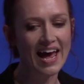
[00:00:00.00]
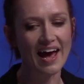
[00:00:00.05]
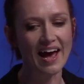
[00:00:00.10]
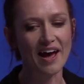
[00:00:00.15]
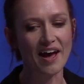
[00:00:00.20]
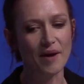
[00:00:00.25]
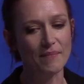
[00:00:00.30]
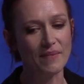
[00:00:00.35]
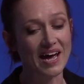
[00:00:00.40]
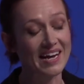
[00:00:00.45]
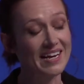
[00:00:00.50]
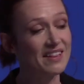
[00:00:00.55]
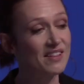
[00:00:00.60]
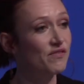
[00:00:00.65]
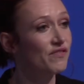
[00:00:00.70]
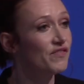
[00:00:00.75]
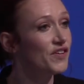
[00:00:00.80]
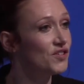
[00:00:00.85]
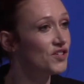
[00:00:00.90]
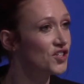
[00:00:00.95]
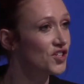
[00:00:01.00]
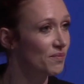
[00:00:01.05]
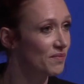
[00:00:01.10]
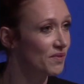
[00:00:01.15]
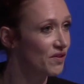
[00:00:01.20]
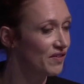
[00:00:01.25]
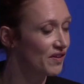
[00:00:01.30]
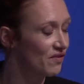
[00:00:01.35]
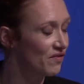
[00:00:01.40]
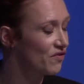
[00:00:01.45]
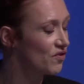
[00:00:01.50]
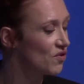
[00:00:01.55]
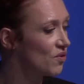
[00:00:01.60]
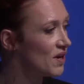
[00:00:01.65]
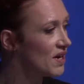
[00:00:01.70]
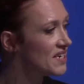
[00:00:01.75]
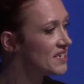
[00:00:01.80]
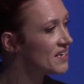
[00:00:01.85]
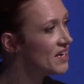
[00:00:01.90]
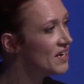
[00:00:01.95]
and in the future, moving
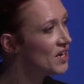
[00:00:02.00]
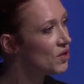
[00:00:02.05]
forward,